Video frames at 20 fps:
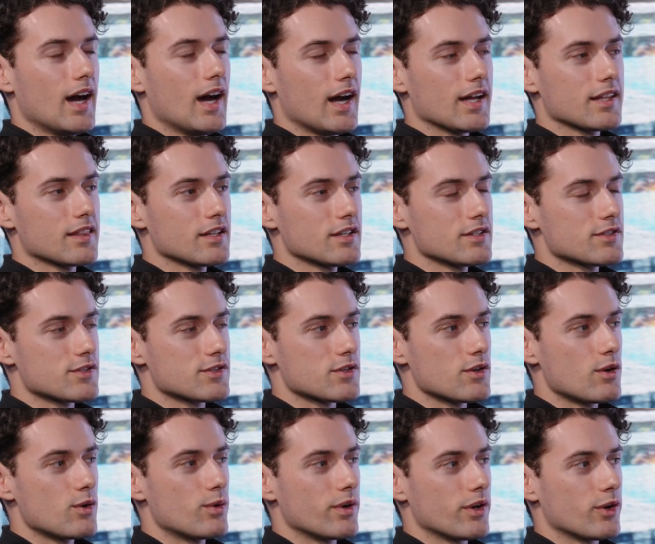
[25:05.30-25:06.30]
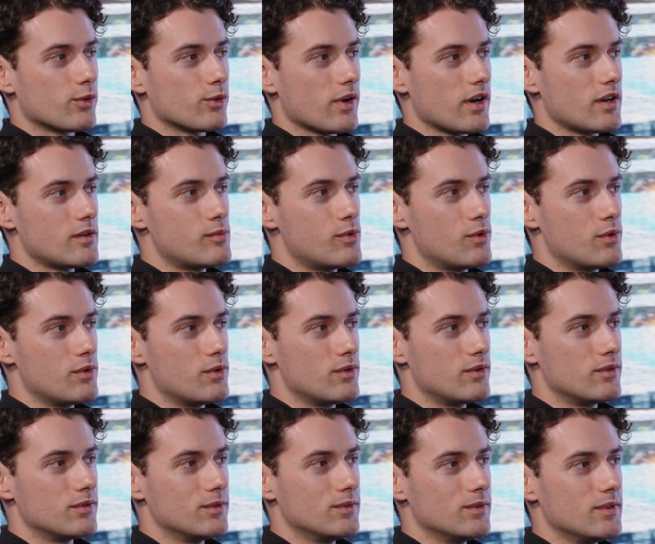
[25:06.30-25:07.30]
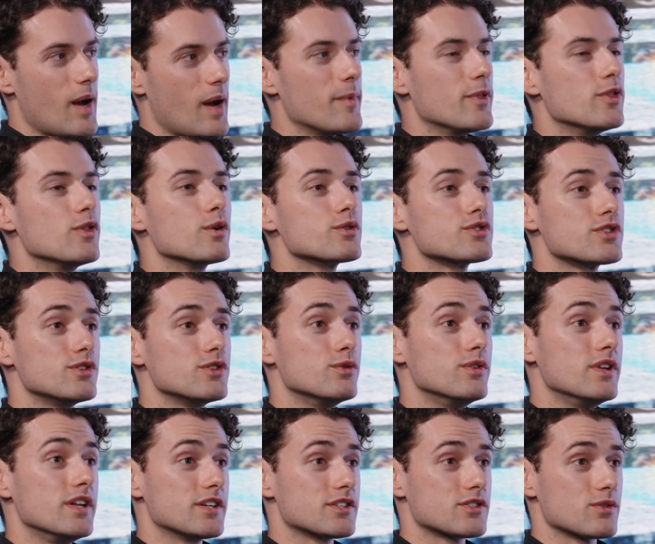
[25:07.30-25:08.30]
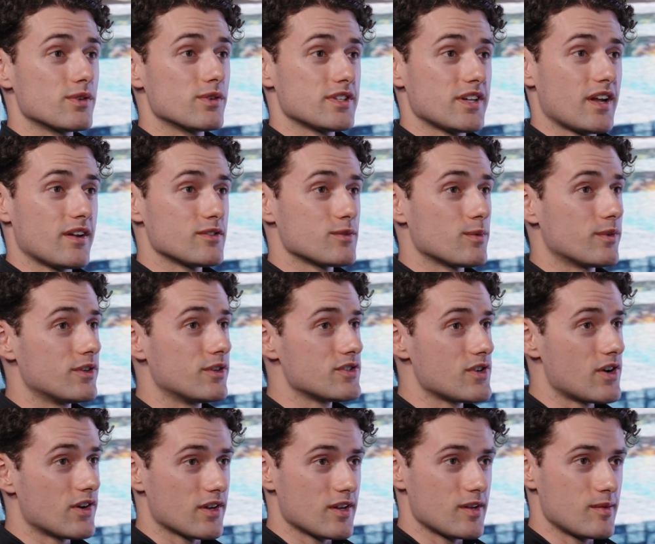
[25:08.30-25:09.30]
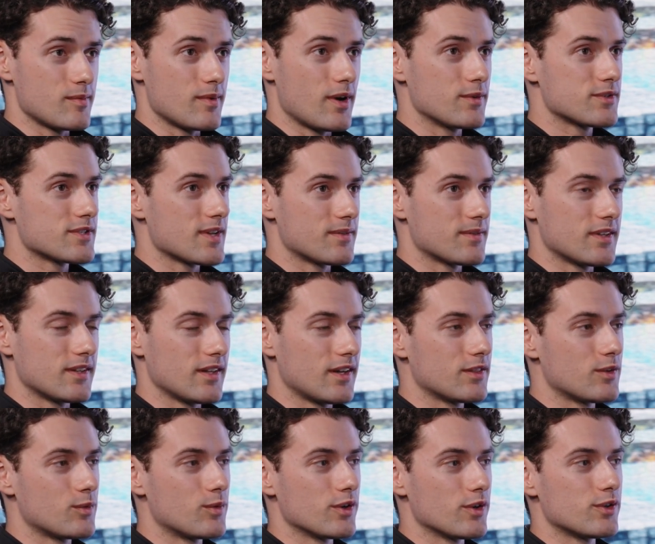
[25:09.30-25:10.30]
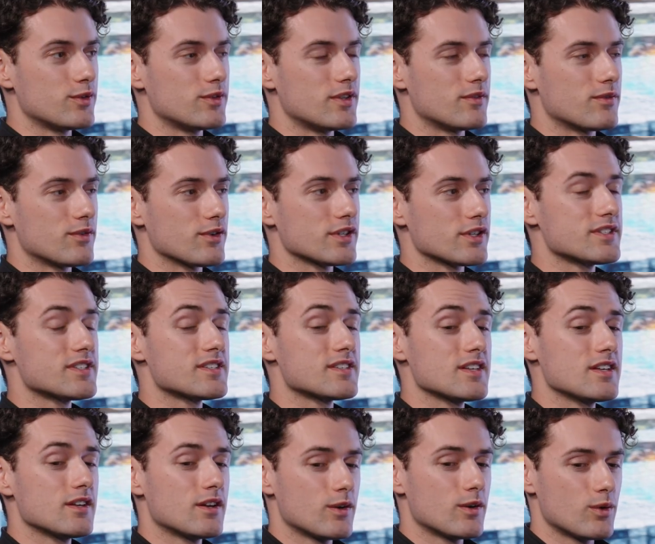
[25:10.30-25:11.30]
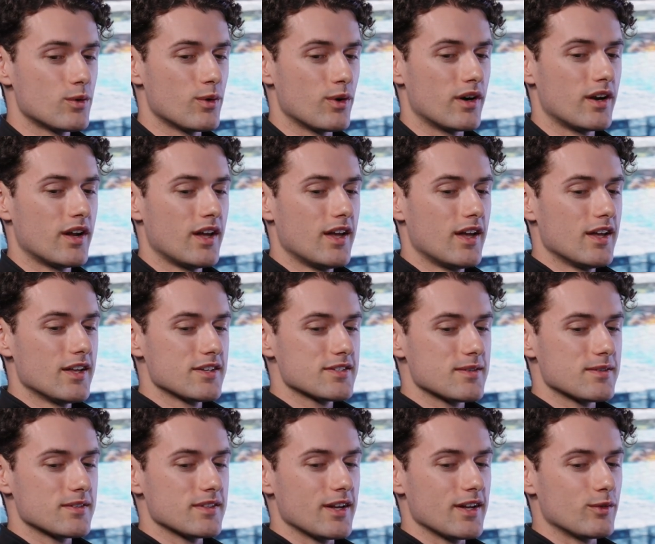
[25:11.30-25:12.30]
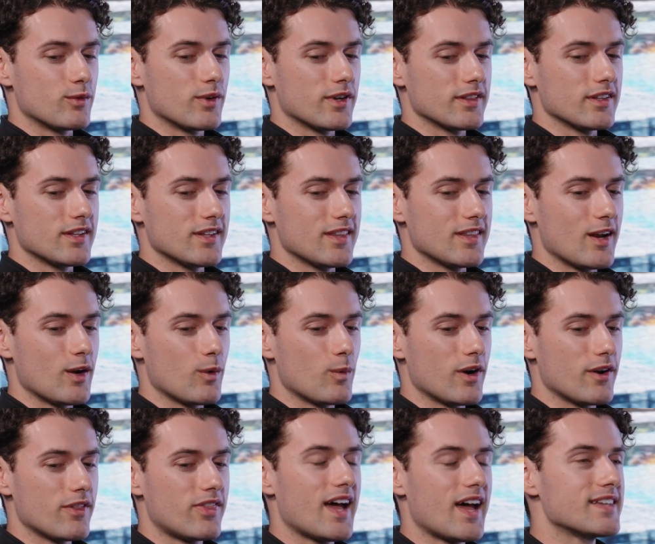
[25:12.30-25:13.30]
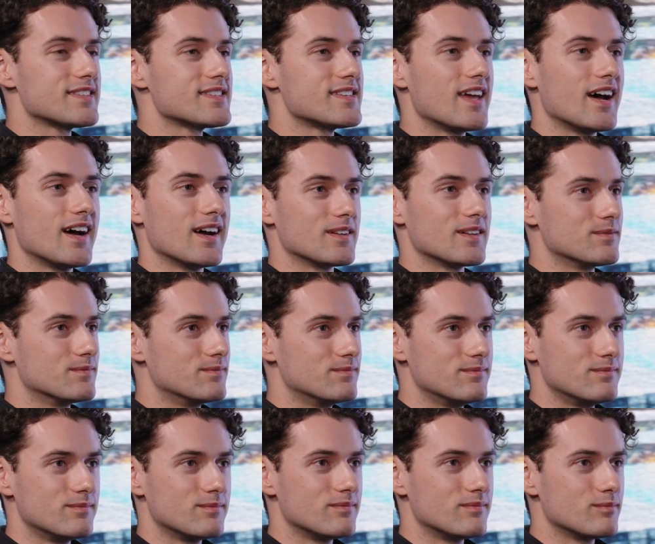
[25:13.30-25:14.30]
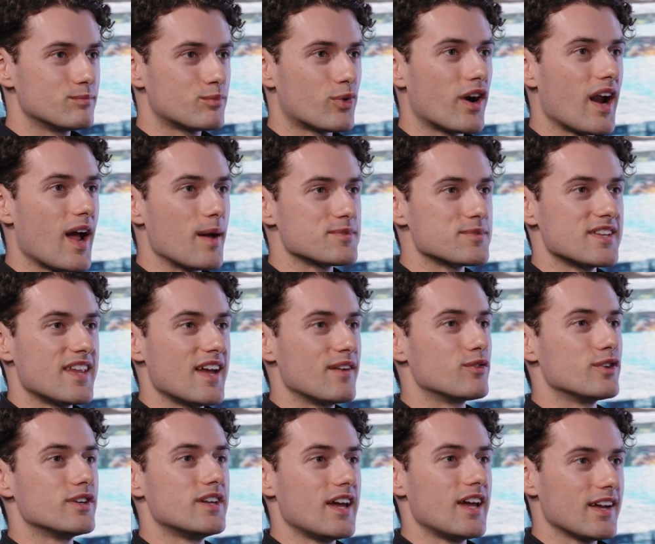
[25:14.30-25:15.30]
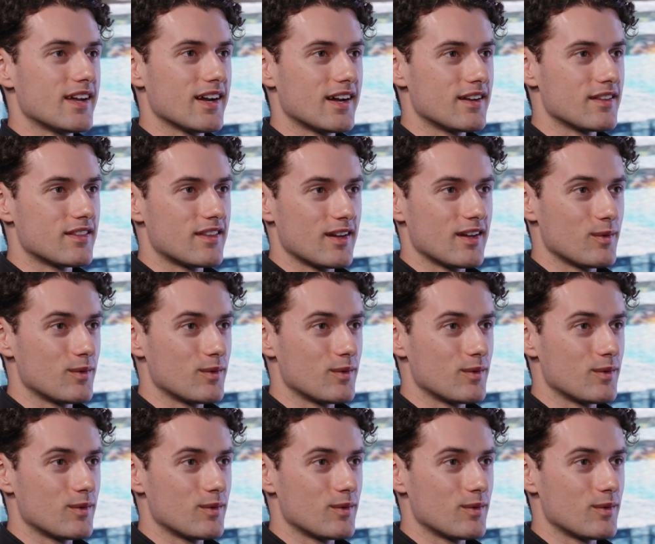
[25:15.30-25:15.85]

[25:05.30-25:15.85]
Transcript: I think it's so incredible. I mean, those are unique stories. When you're talking about something like the work you did for Casino or something like Ringling there, where that's not perhaps an everyday kind of thing.